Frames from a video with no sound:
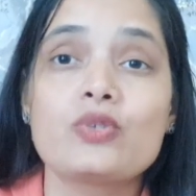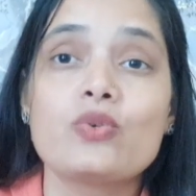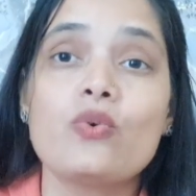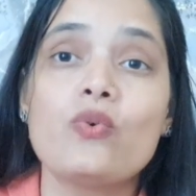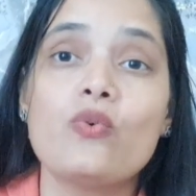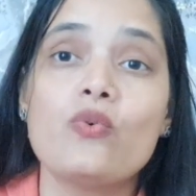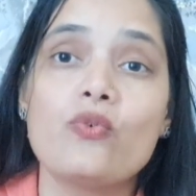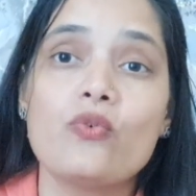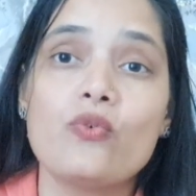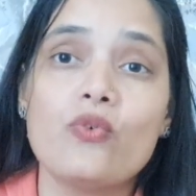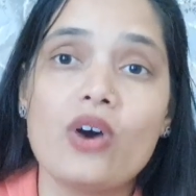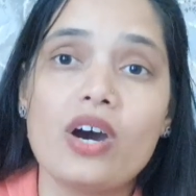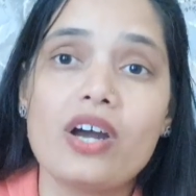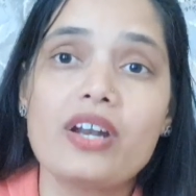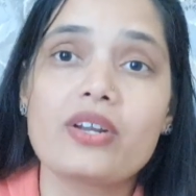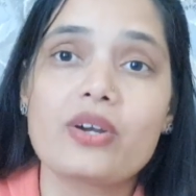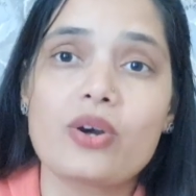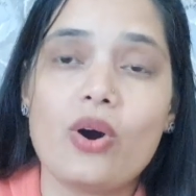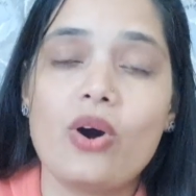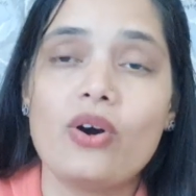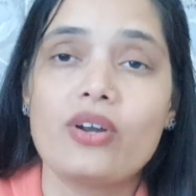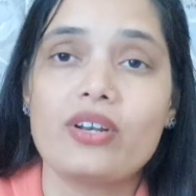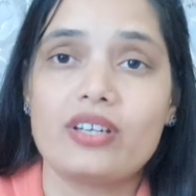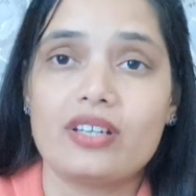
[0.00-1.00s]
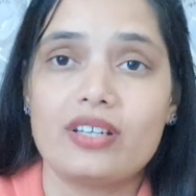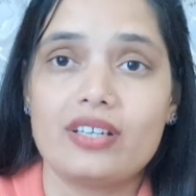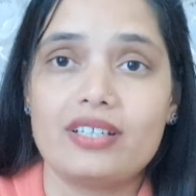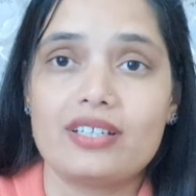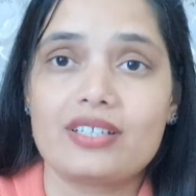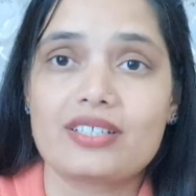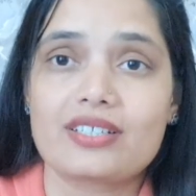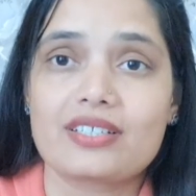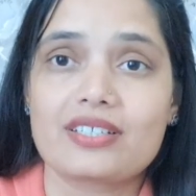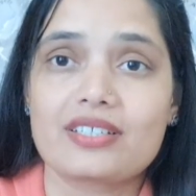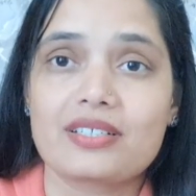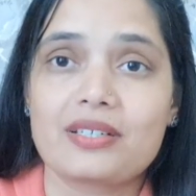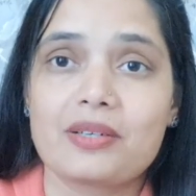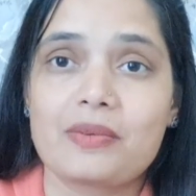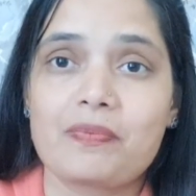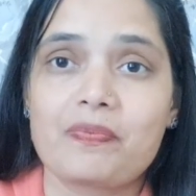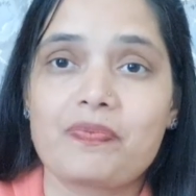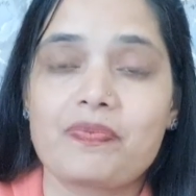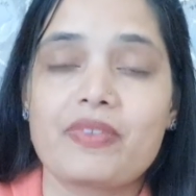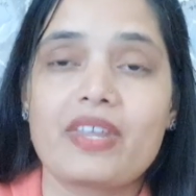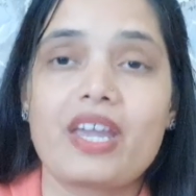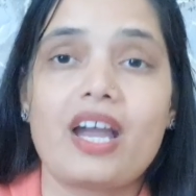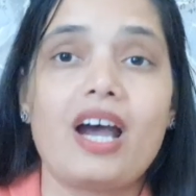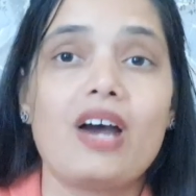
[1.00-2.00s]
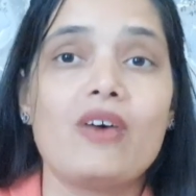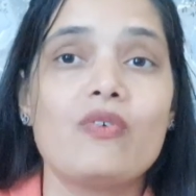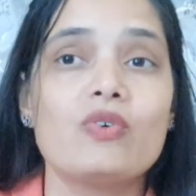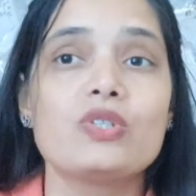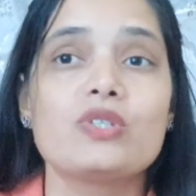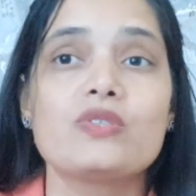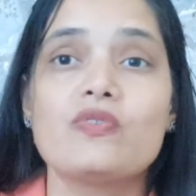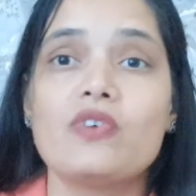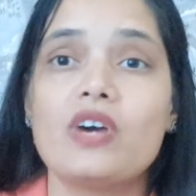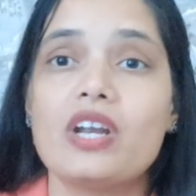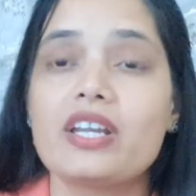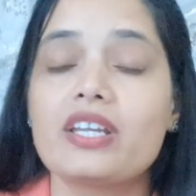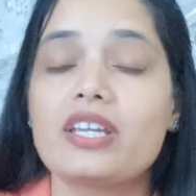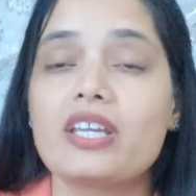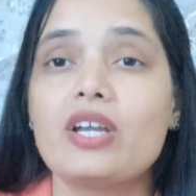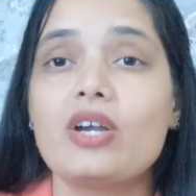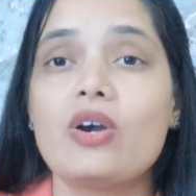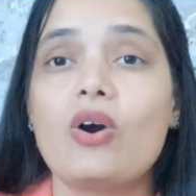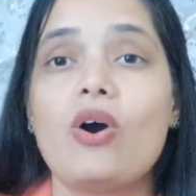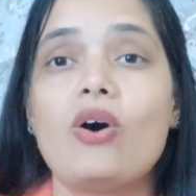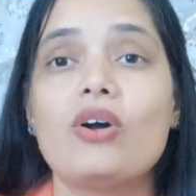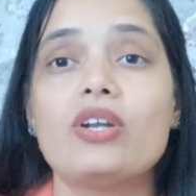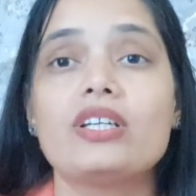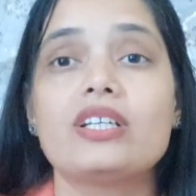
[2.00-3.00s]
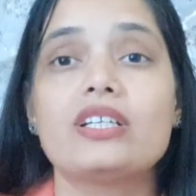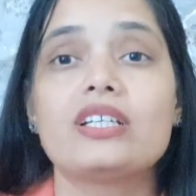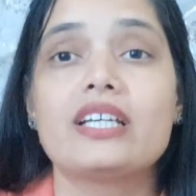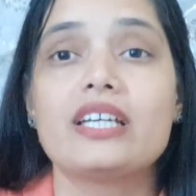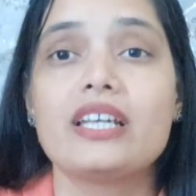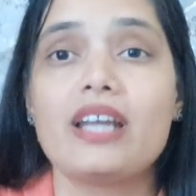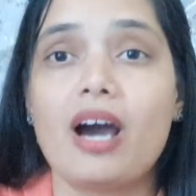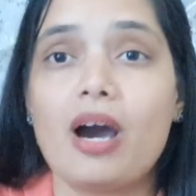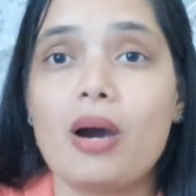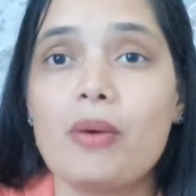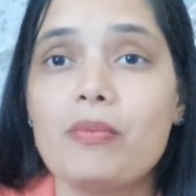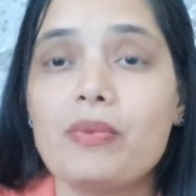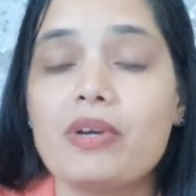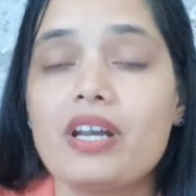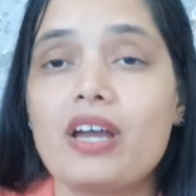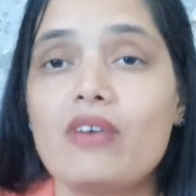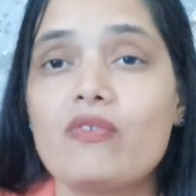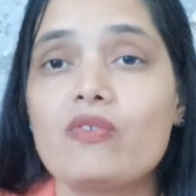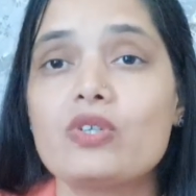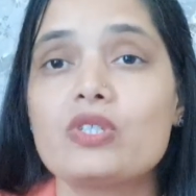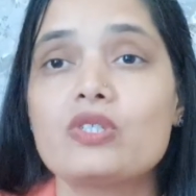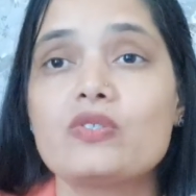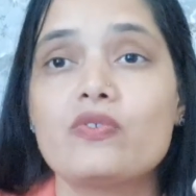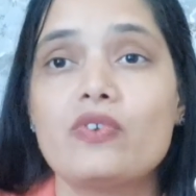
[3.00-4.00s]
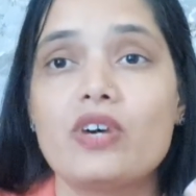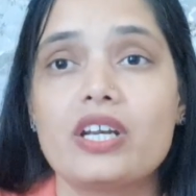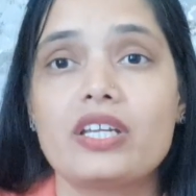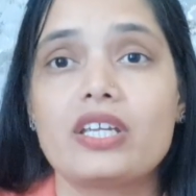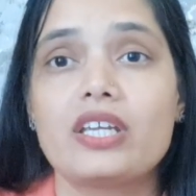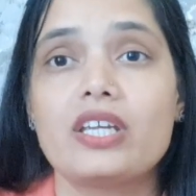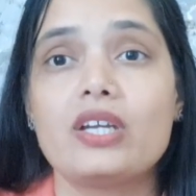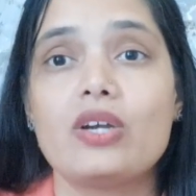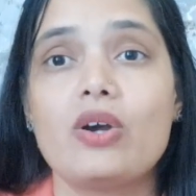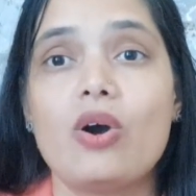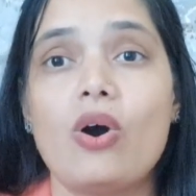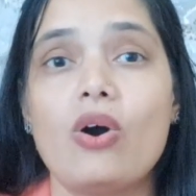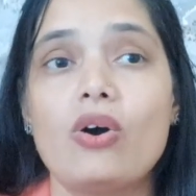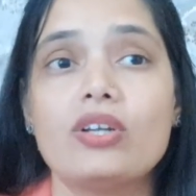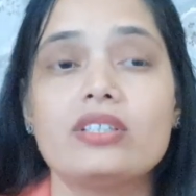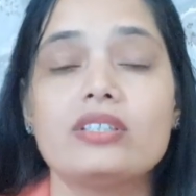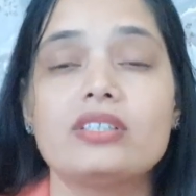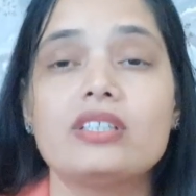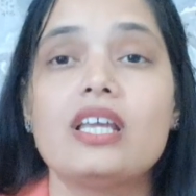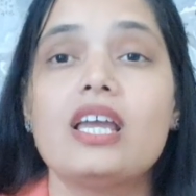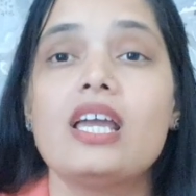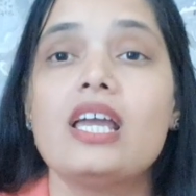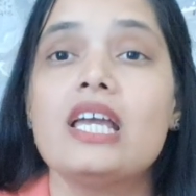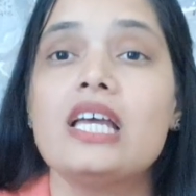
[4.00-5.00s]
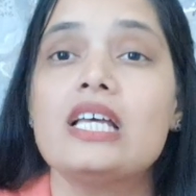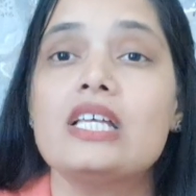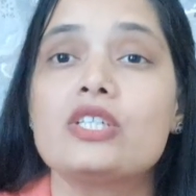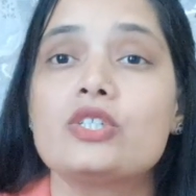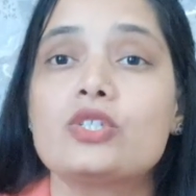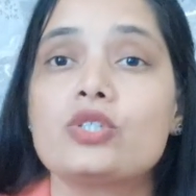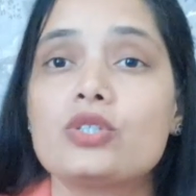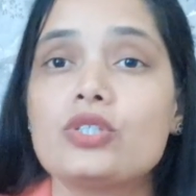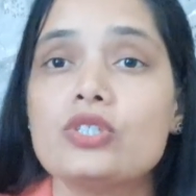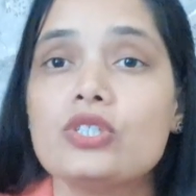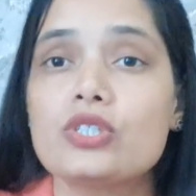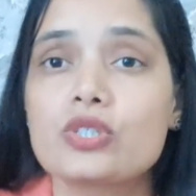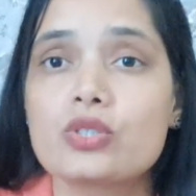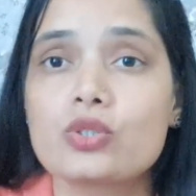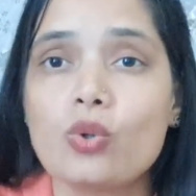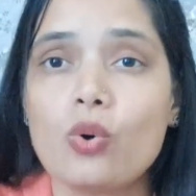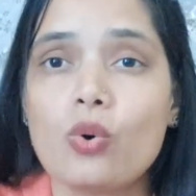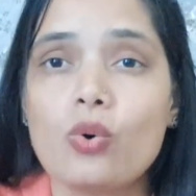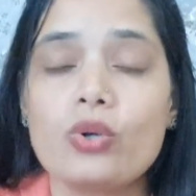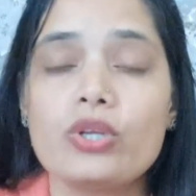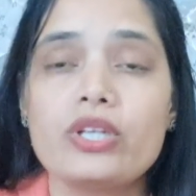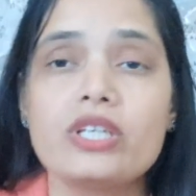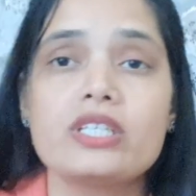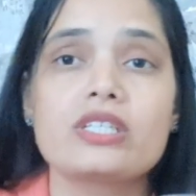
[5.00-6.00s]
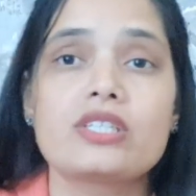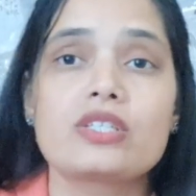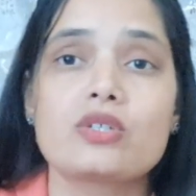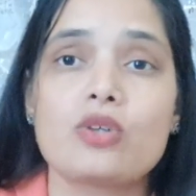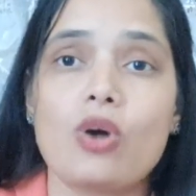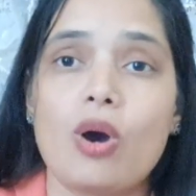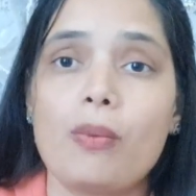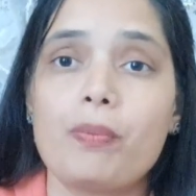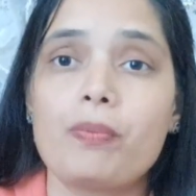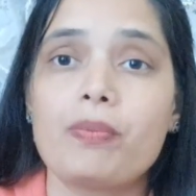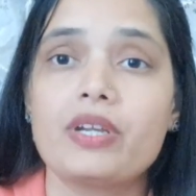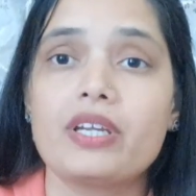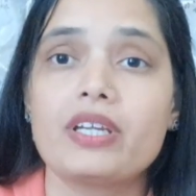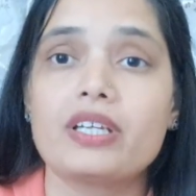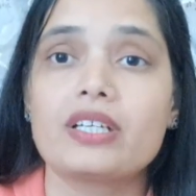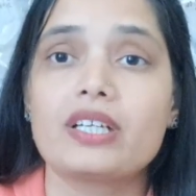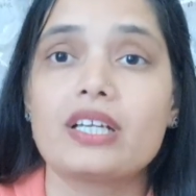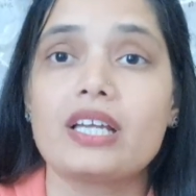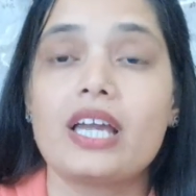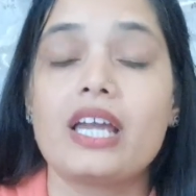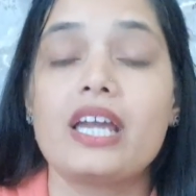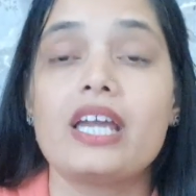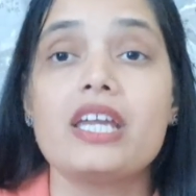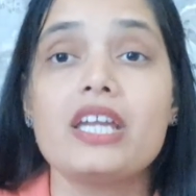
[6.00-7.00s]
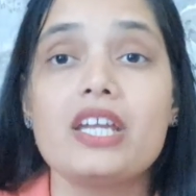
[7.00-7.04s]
to work on it. I was working on grammar, I was working on stories topic.